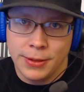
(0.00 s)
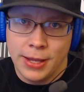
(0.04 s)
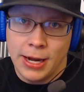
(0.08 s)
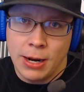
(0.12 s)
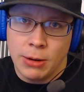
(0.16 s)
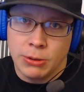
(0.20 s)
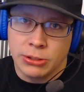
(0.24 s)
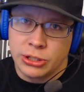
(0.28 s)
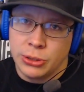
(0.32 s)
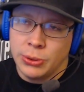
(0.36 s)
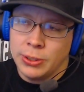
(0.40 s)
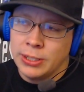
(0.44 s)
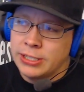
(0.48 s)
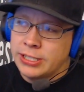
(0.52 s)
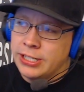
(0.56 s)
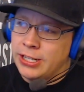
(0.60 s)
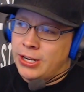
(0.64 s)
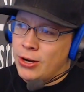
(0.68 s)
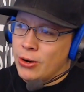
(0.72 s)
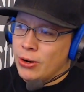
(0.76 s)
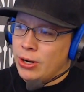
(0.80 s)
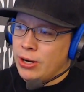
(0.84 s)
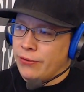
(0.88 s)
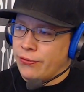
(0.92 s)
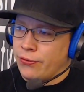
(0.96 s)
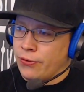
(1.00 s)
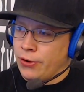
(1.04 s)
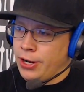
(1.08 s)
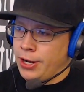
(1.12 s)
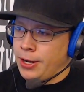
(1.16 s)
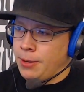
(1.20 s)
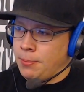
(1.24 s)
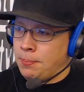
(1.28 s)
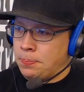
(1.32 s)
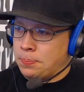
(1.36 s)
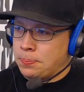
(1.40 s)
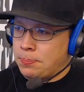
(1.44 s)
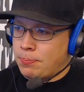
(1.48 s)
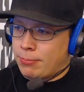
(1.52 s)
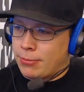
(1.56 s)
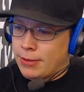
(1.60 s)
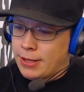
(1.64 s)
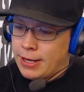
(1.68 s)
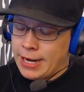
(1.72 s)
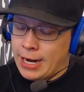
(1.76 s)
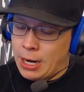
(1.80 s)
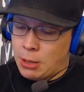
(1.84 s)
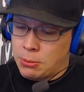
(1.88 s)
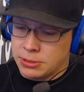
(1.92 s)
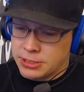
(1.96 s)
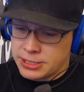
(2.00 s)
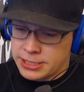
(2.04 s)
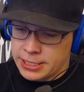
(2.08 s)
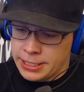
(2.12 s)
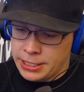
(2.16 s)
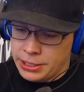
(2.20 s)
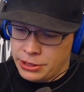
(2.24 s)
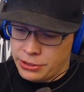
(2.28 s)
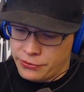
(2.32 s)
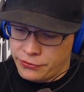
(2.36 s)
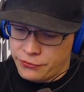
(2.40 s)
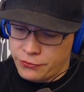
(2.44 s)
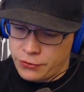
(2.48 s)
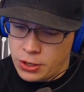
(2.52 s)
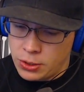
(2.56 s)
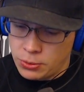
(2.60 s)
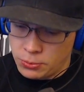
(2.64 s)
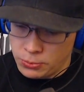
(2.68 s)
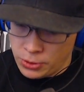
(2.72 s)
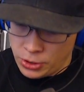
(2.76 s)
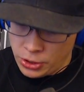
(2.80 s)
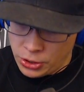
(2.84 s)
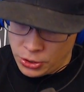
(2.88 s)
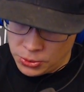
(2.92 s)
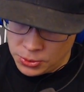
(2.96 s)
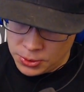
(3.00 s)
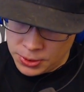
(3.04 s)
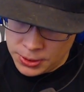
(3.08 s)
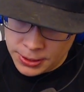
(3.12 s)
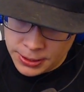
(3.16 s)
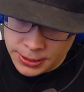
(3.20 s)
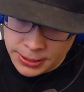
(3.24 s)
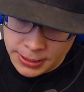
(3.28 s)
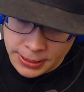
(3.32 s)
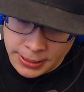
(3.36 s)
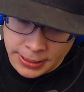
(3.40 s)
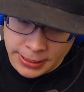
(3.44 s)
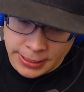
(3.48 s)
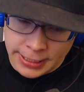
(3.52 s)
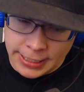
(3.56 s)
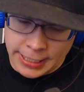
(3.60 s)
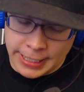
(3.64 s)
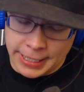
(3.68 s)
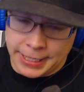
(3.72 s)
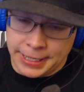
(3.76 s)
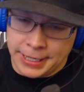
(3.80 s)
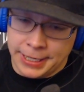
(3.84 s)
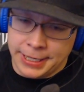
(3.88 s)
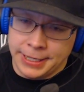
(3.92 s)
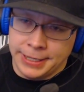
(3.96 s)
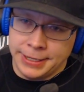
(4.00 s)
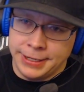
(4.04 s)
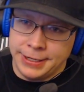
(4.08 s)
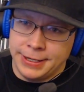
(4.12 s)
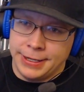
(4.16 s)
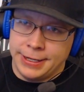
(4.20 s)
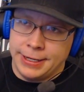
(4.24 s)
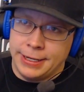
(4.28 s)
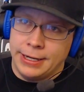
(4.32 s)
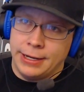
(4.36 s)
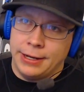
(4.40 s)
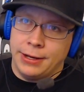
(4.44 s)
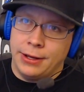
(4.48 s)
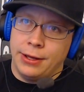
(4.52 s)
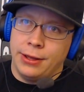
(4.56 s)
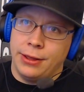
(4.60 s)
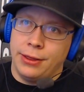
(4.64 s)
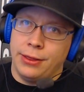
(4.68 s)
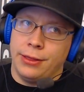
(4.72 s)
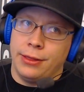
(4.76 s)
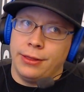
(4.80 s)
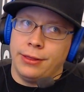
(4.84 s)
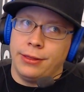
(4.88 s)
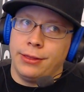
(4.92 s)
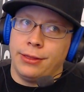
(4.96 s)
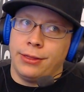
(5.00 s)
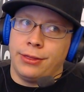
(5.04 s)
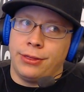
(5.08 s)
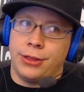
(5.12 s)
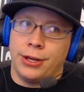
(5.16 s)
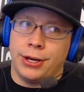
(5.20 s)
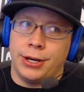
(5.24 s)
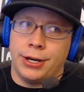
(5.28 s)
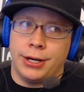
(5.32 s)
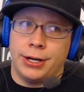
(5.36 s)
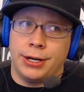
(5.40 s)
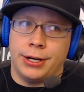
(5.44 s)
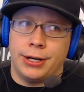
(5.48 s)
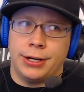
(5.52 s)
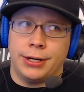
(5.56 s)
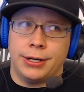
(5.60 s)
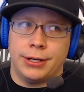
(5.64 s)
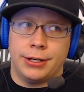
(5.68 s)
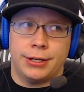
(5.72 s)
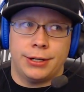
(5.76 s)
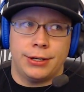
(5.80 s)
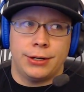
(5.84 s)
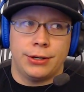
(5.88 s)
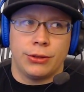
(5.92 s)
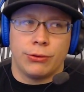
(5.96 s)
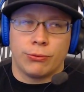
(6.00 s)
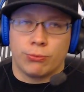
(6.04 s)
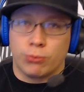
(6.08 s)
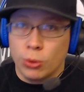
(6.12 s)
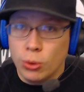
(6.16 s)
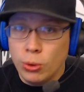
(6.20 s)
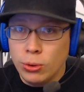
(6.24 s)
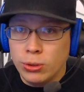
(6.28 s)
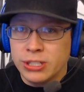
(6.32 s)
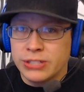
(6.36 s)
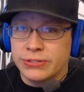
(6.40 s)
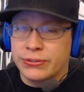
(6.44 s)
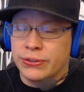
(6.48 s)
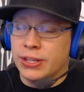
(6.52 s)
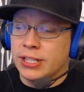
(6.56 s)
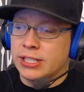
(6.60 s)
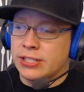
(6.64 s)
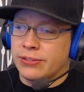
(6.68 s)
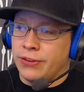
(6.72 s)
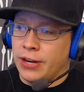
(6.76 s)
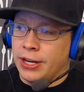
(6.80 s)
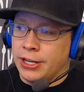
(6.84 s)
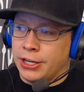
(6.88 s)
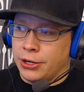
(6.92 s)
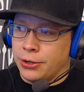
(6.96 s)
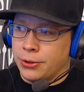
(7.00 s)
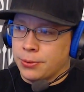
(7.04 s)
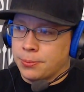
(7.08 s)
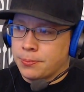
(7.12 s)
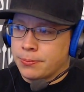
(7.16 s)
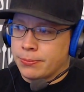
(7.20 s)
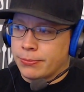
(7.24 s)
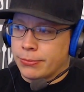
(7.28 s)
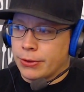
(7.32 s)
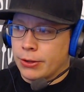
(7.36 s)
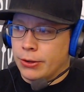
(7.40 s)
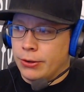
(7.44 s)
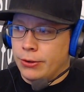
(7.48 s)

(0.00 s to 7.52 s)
And I was doing security for him, and I was in the front row, and the rules for this venue,